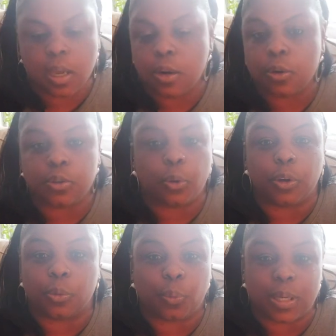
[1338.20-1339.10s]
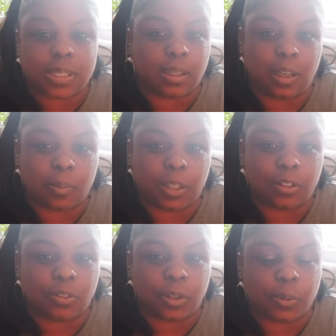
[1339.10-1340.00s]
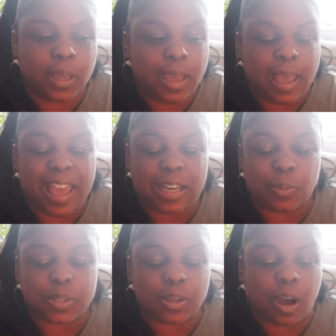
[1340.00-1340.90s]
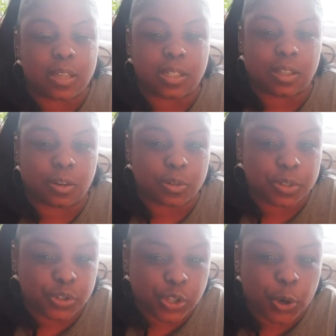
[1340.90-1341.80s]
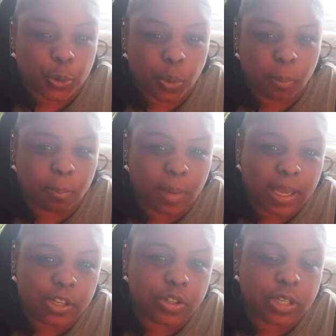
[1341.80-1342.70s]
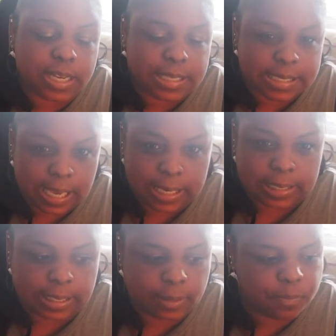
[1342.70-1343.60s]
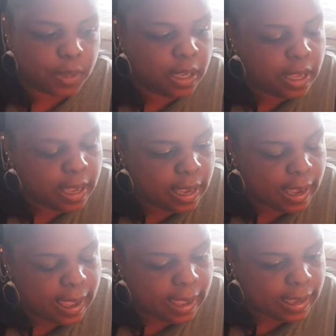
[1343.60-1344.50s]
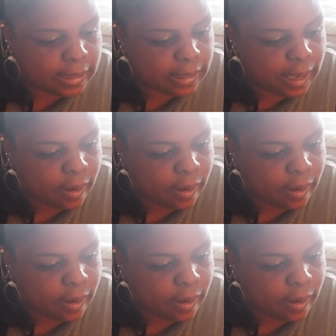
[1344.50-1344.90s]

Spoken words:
her daughter wasn't coming through. And it was causing her so much anxiety. And I